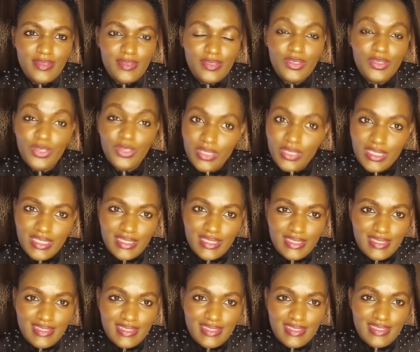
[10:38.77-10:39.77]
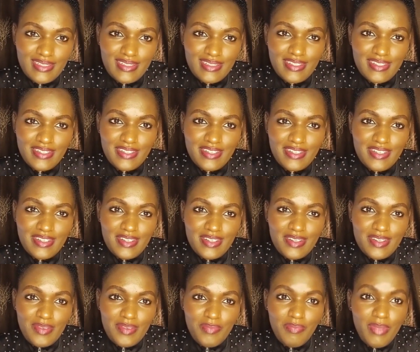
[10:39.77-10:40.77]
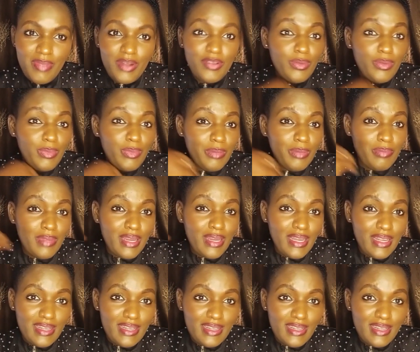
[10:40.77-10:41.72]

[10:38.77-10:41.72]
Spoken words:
You did. But remember,